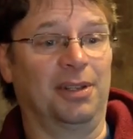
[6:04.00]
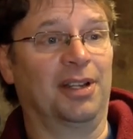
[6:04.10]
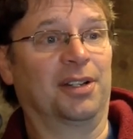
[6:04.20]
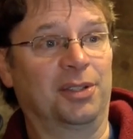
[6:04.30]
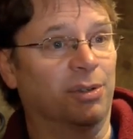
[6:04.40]

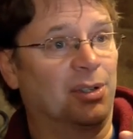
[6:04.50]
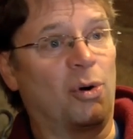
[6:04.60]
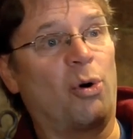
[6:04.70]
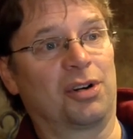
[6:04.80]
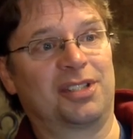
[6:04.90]
there are doing
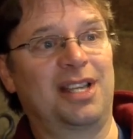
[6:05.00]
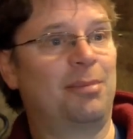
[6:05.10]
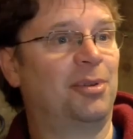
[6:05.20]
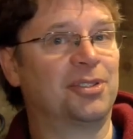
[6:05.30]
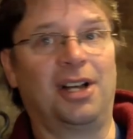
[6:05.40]
core
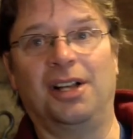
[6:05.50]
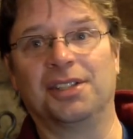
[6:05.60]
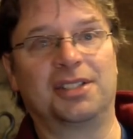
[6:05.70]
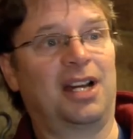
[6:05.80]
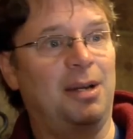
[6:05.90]
samples all
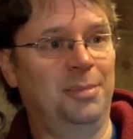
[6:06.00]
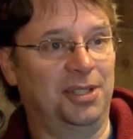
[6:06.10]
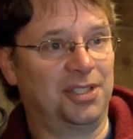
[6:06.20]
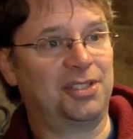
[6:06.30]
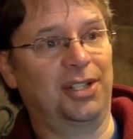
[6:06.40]
the time in
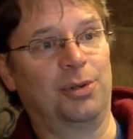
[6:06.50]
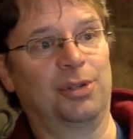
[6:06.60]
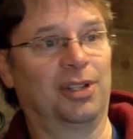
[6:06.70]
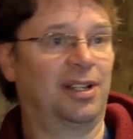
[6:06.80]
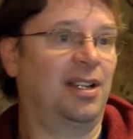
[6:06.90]
the snow to
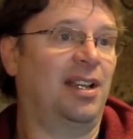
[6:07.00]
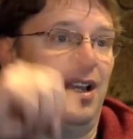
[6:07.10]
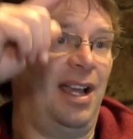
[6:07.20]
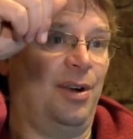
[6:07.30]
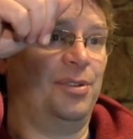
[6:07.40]
look
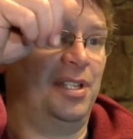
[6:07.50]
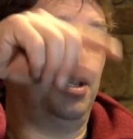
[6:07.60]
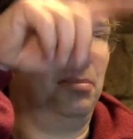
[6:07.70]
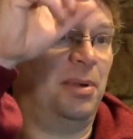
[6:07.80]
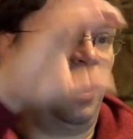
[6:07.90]
how
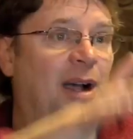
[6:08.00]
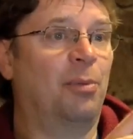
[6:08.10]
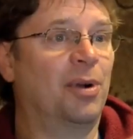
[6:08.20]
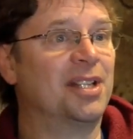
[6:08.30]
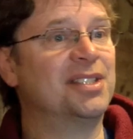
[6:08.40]
deep, how
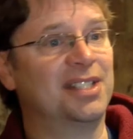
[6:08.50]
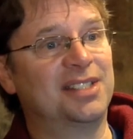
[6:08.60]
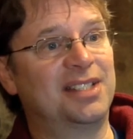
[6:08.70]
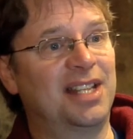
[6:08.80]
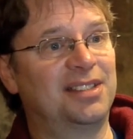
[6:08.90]
what is
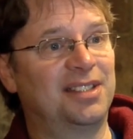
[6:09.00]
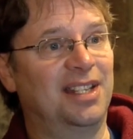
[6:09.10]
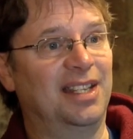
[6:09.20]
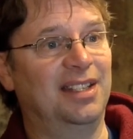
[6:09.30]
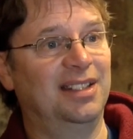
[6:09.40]
its
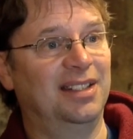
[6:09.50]
density,